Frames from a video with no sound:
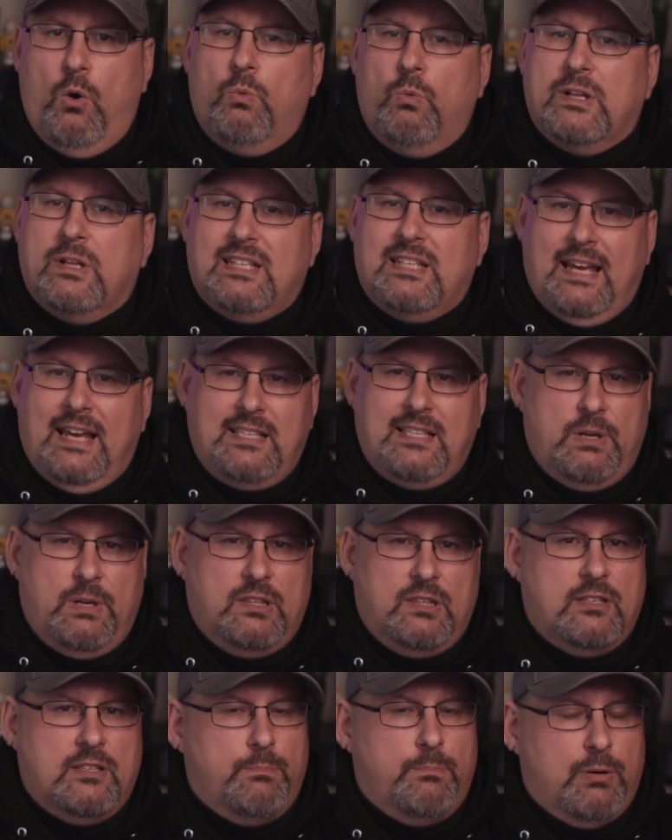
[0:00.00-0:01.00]
What's nice
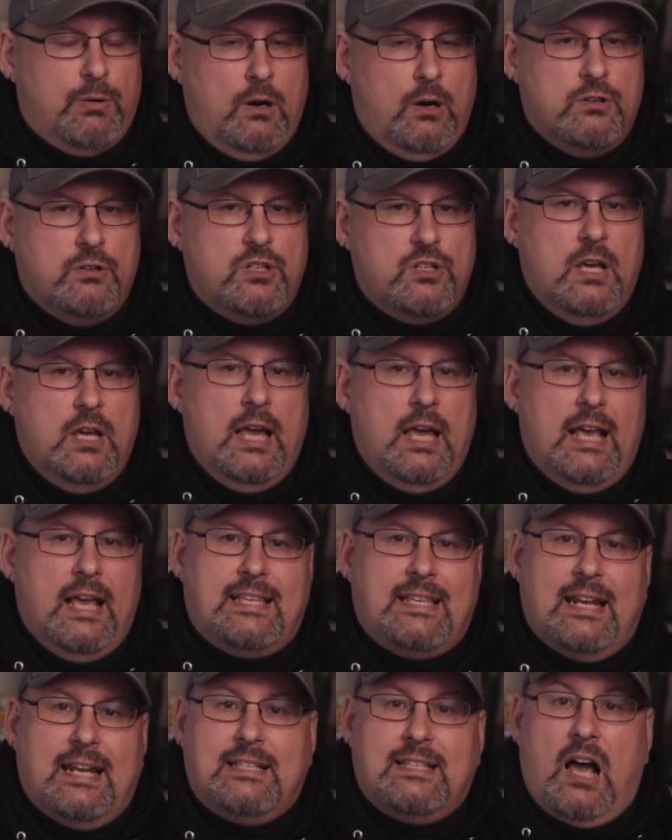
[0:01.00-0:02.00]
about this approach is
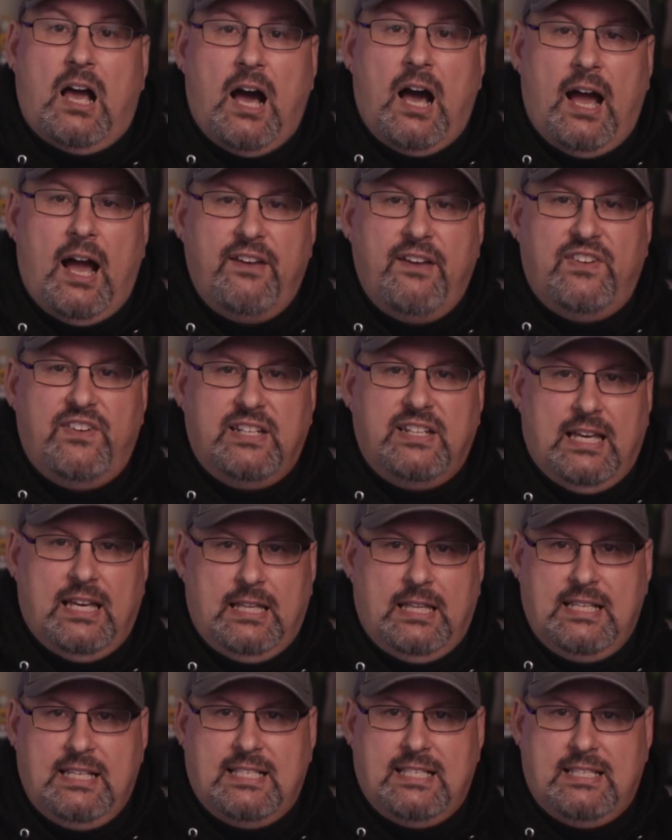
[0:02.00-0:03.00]
that it's a high
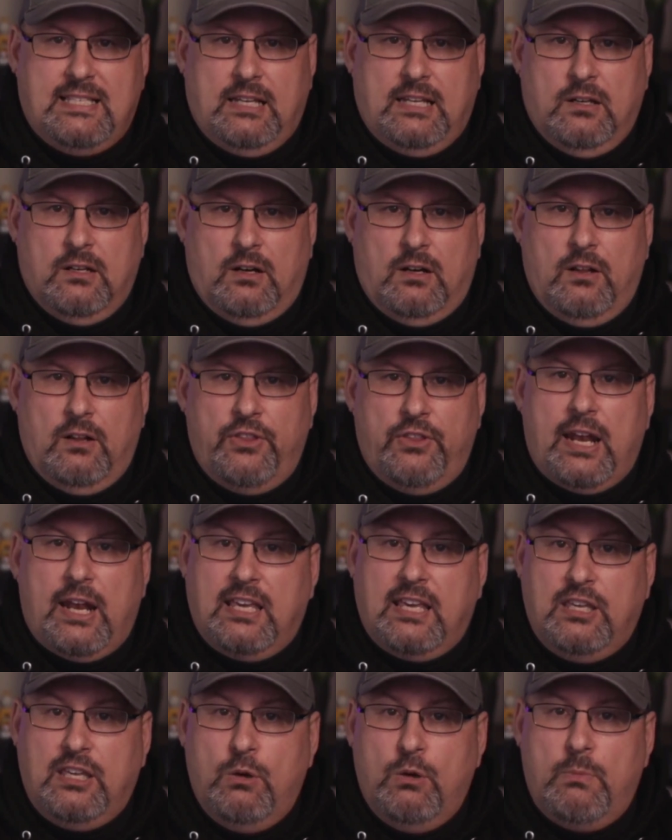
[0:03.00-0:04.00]
fidelity signal that a
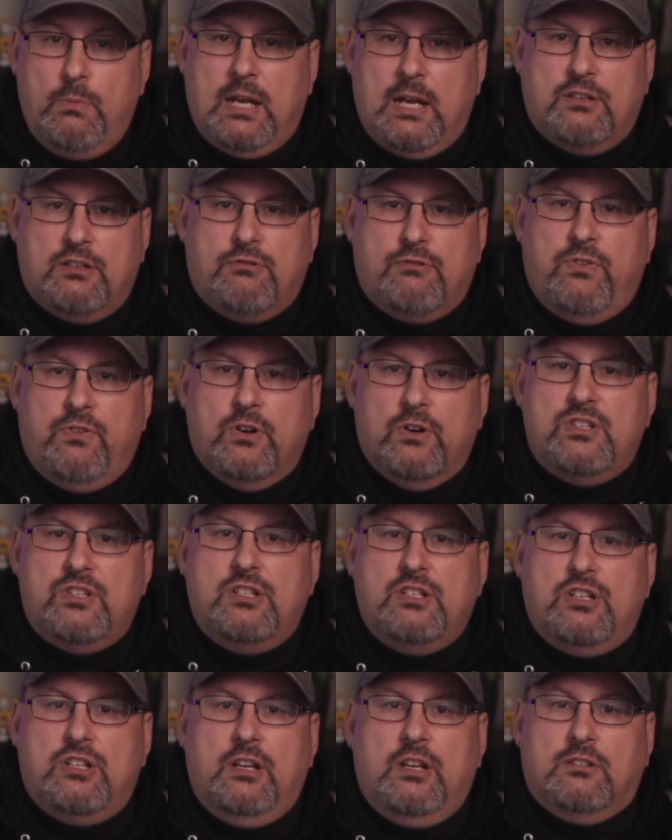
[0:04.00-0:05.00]
human has reverse
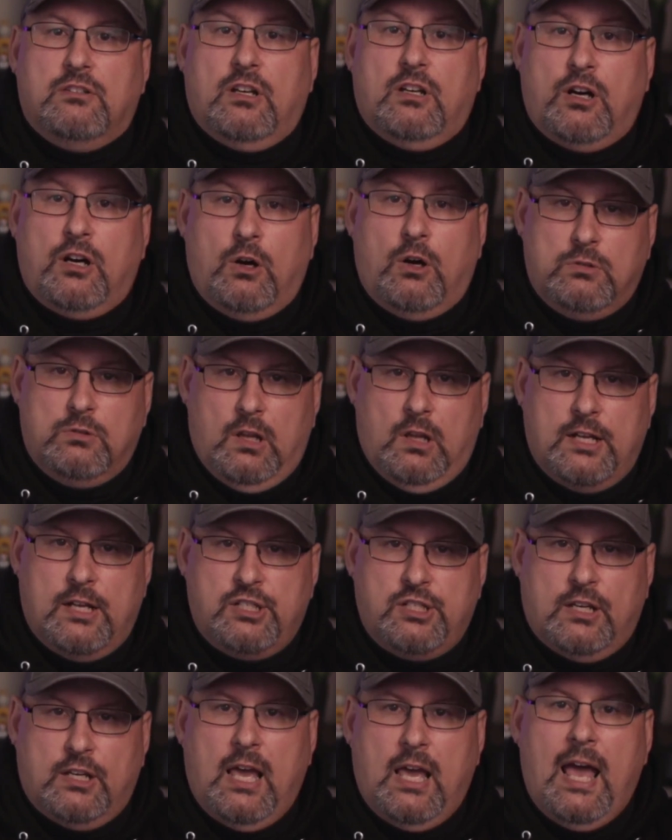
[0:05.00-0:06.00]
engineered the code
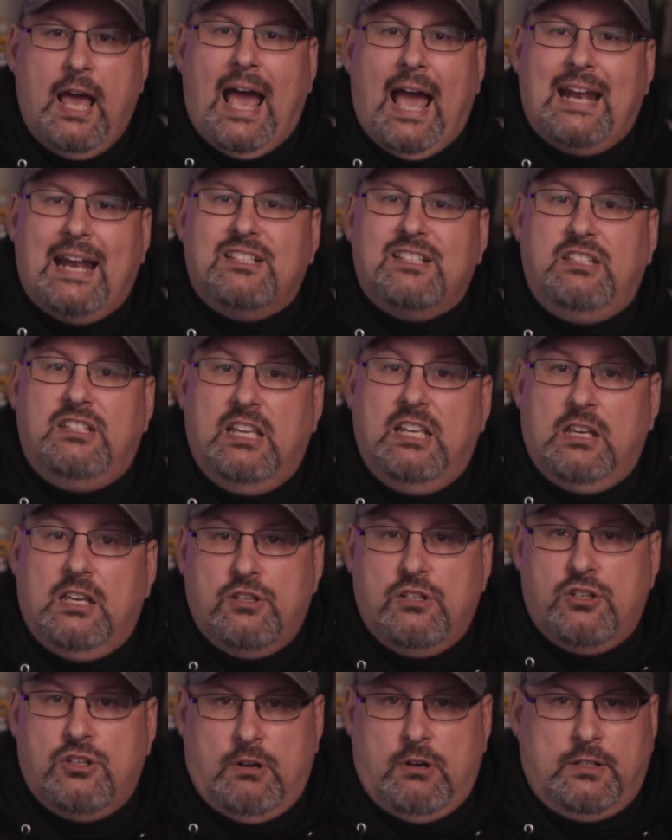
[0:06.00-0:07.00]
logic and has
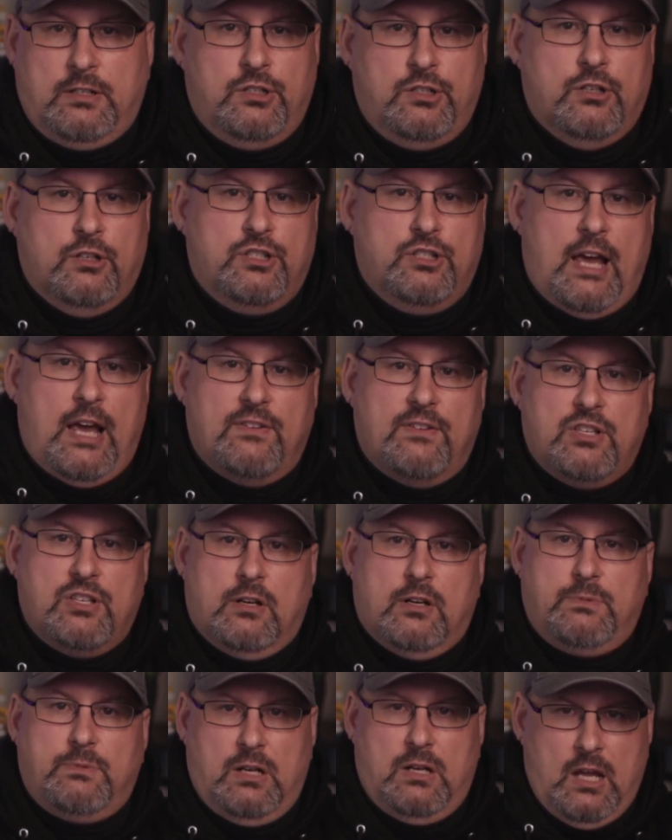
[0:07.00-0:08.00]
deconstructed your
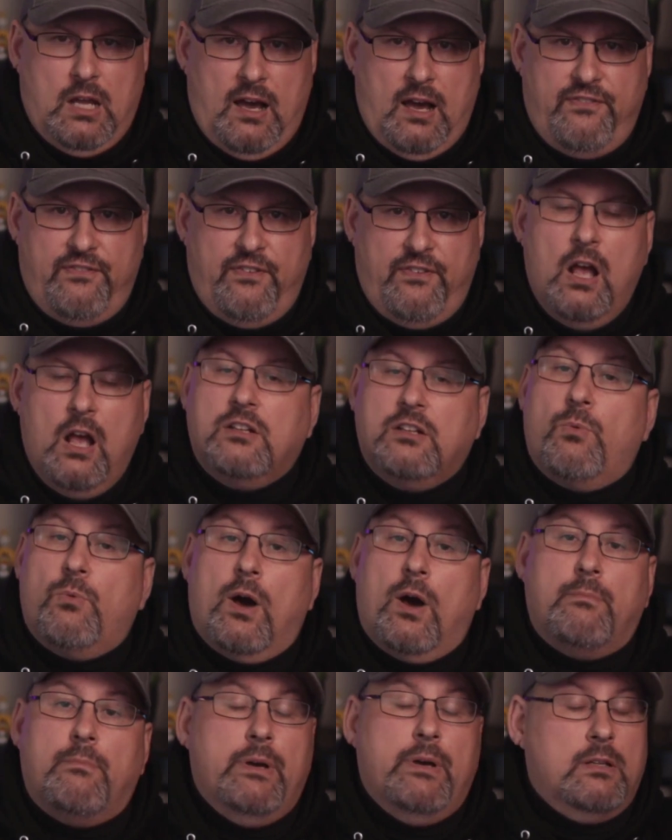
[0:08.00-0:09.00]
JavaScript enough to
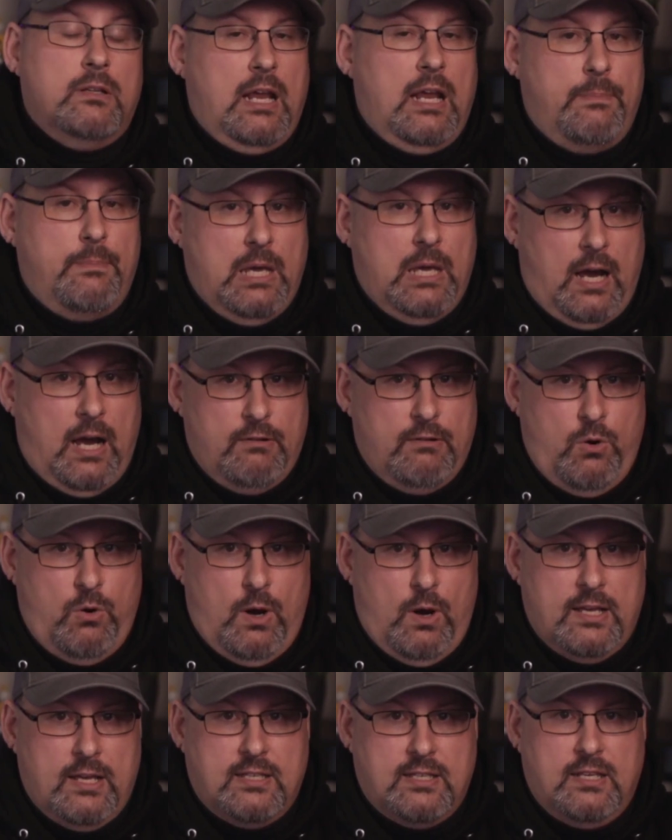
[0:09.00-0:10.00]
want to build an API
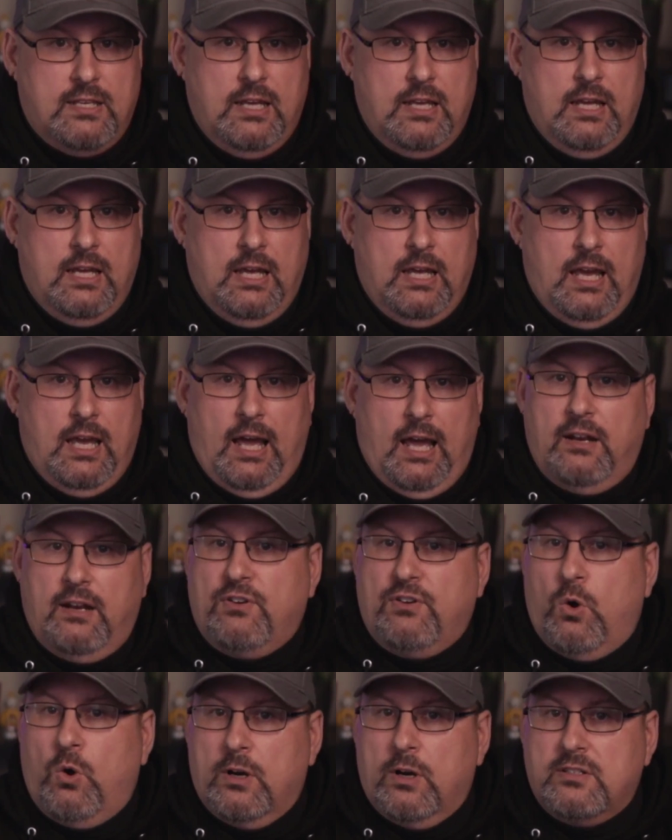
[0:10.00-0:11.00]
request. And
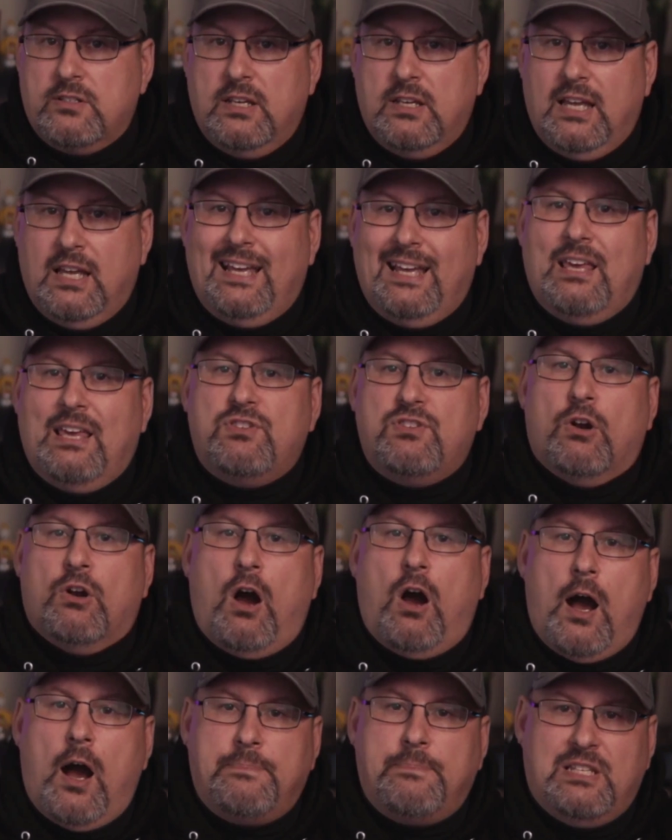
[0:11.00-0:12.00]
of course, it gives your
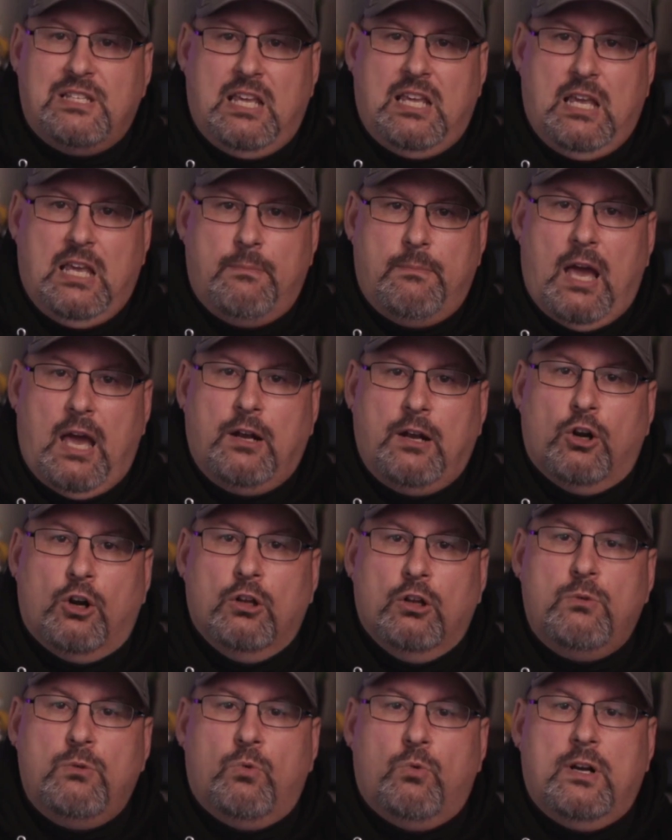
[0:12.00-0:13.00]
ops team an
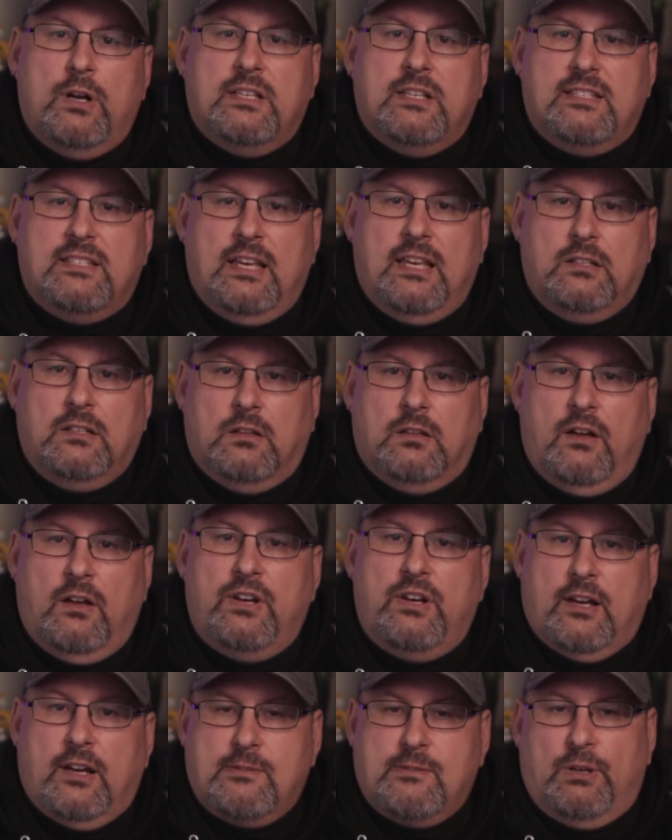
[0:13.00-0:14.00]
early warning signal of
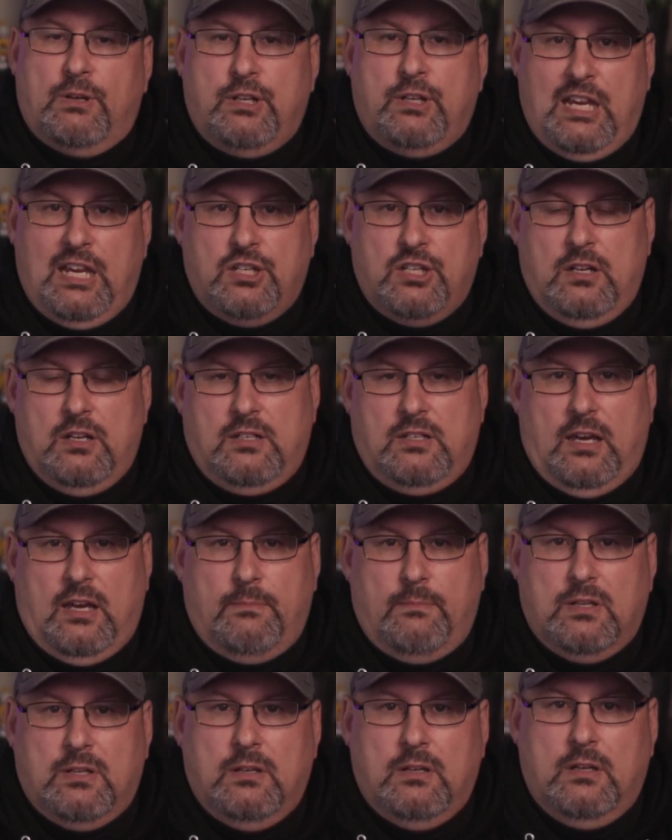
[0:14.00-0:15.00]
an exploitation
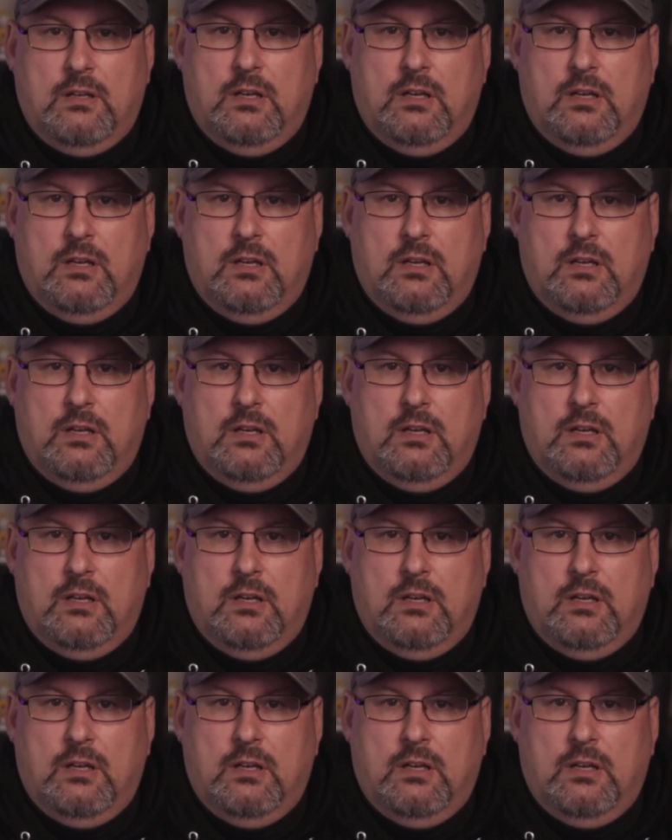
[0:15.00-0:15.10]
attempt.